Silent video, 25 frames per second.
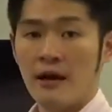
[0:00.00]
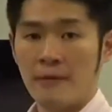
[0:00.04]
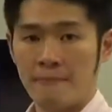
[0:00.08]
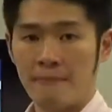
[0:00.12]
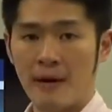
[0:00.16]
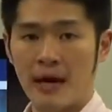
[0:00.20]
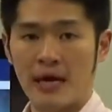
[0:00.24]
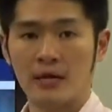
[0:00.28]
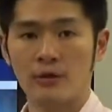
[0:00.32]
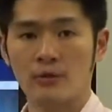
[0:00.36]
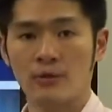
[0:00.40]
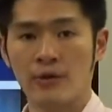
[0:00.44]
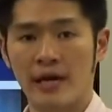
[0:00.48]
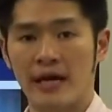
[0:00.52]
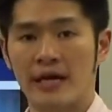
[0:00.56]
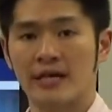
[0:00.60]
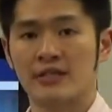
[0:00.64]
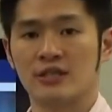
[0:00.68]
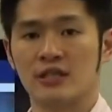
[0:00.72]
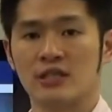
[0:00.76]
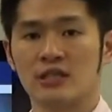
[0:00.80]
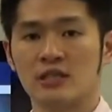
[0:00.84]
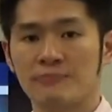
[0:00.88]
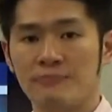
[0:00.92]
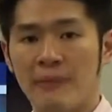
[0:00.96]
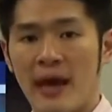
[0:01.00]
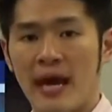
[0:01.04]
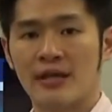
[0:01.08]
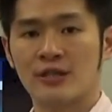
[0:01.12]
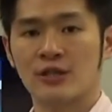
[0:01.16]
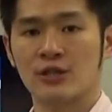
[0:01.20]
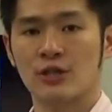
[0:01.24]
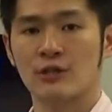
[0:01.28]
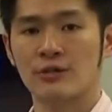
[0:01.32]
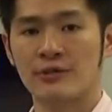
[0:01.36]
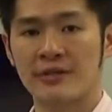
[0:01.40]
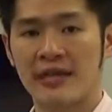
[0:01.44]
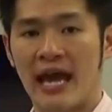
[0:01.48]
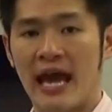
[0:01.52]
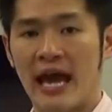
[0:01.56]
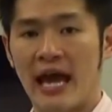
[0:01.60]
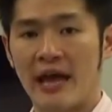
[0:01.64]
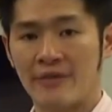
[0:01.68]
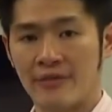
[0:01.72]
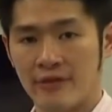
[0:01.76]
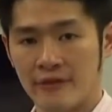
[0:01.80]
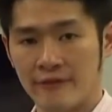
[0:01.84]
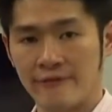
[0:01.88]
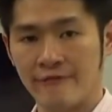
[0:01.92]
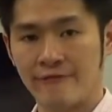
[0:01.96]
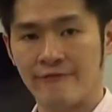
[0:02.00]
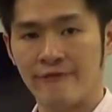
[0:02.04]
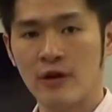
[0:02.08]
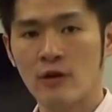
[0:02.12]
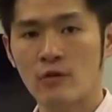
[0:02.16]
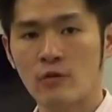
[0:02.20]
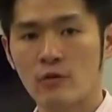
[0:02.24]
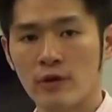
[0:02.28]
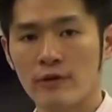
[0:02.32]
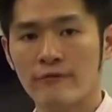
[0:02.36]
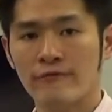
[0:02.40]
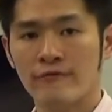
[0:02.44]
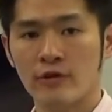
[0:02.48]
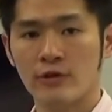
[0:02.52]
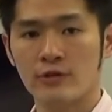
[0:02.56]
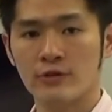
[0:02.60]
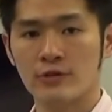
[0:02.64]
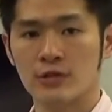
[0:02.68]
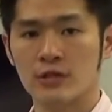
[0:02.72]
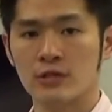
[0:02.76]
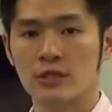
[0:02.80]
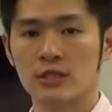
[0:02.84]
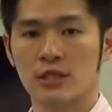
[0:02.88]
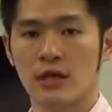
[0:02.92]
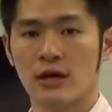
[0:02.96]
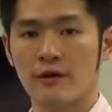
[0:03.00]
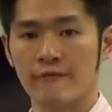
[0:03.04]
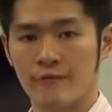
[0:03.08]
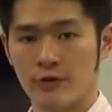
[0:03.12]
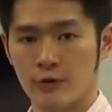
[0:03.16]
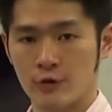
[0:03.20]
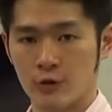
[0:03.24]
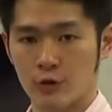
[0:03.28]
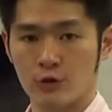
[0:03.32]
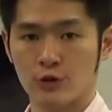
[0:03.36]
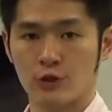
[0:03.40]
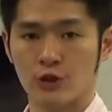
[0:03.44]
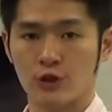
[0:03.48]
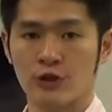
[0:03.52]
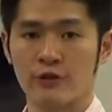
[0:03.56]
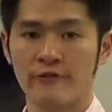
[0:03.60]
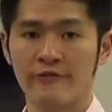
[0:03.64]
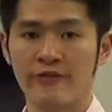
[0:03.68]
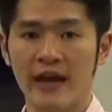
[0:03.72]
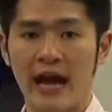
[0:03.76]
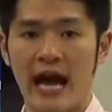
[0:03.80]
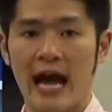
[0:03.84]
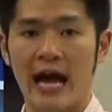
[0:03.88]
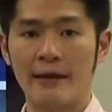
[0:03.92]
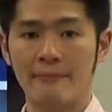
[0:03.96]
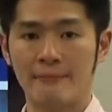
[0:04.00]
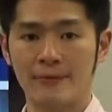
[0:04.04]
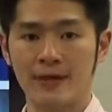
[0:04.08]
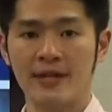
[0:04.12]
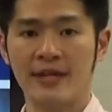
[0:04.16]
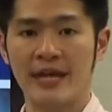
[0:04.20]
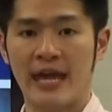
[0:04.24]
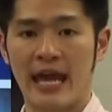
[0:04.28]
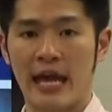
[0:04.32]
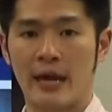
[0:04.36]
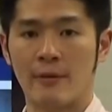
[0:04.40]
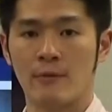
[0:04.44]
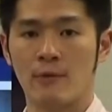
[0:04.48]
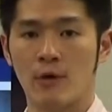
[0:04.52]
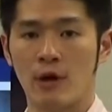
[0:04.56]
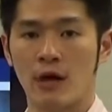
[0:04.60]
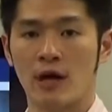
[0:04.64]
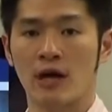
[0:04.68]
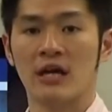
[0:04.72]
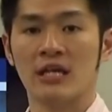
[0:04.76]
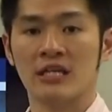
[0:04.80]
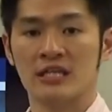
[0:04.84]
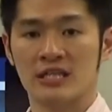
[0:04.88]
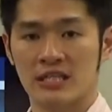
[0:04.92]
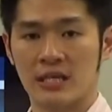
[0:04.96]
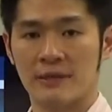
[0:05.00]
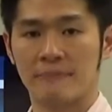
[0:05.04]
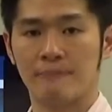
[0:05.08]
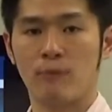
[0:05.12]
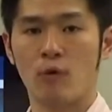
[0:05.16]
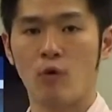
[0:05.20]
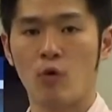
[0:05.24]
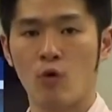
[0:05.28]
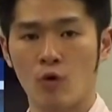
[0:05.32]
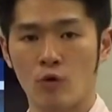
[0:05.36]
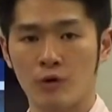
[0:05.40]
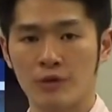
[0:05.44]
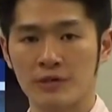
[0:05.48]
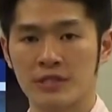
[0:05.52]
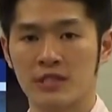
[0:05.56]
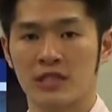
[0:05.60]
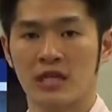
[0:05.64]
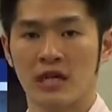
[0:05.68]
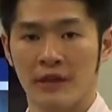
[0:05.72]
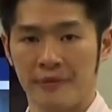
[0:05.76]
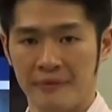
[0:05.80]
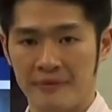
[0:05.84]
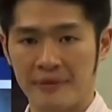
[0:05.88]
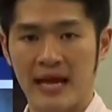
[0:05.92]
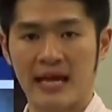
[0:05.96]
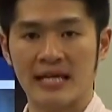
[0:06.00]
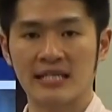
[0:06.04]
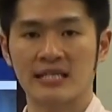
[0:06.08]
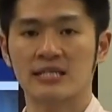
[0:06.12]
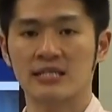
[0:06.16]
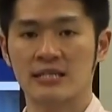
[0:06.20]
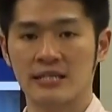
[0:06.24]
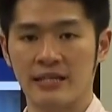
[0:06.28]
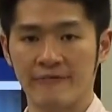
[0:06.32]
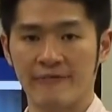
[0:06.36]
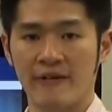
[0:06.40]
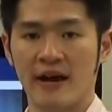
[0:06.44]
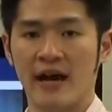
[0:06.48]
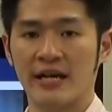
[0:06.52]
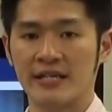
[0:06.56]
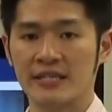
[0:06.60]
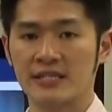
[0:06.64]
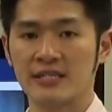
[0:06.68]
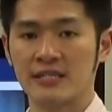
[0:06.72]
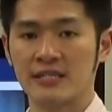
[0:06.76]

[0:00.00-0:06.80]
By the way, just make sure that the firmware versions of your GeoVision IP camera supports NAS device